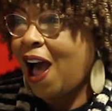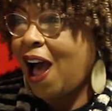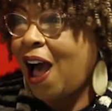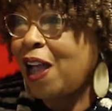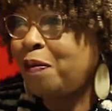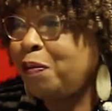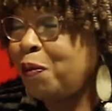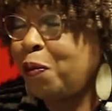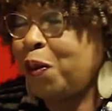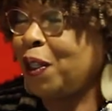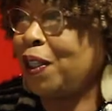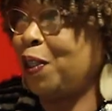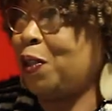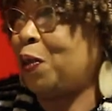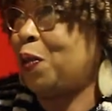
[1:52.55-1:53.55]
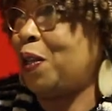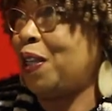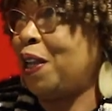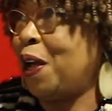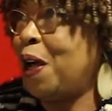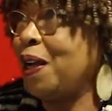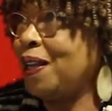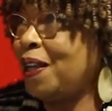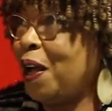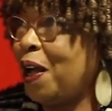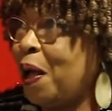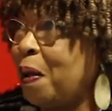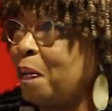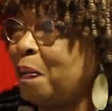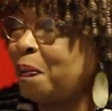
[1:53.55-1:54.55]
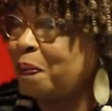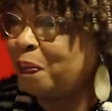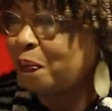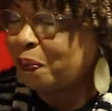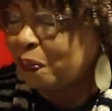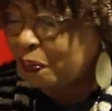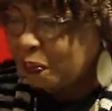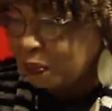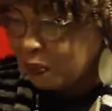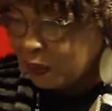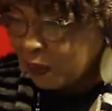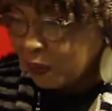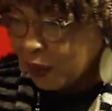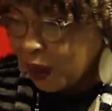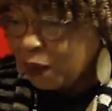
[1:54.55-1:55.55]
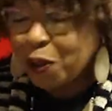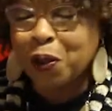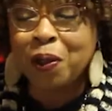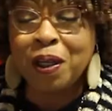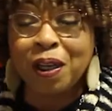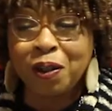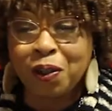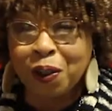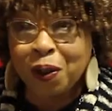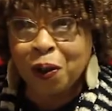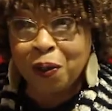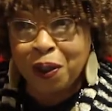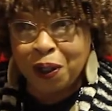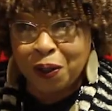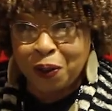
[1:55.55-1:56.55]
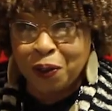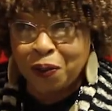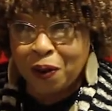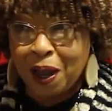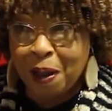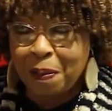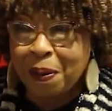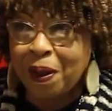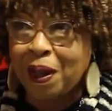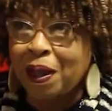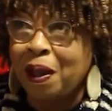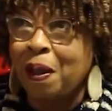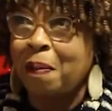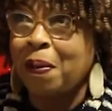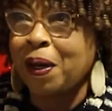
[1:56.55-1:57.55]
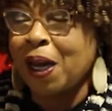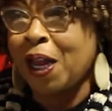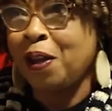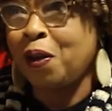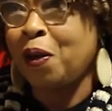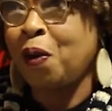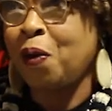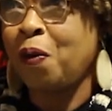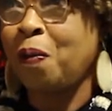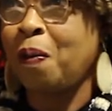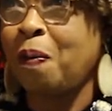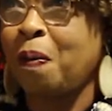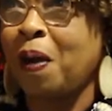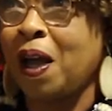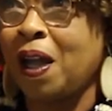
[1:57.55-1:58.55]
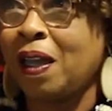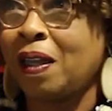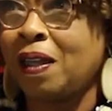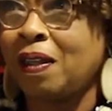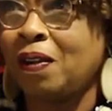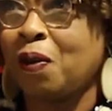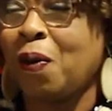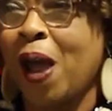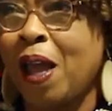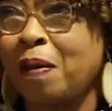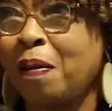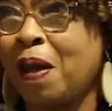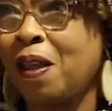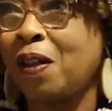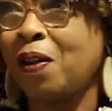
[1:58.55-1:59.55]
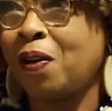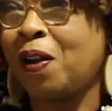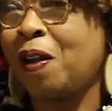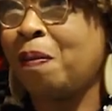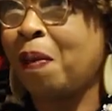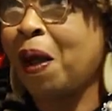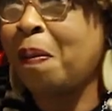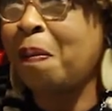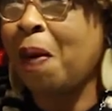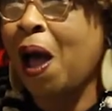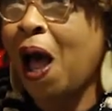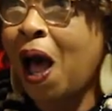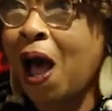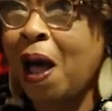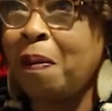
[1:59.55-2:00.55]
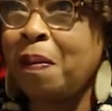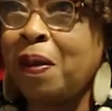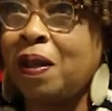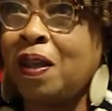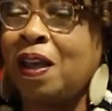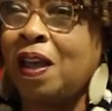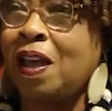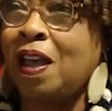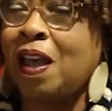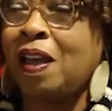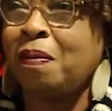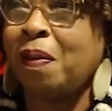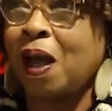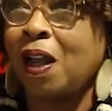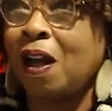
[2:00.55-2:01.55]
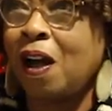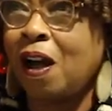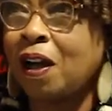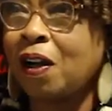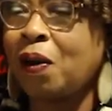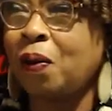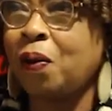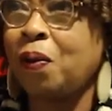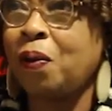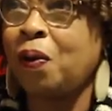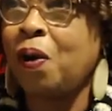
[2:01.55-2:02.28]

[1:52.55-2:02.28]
I'm really too young. I was too young to go in the dewdrop, but I know my grandmother and my mom and my uncle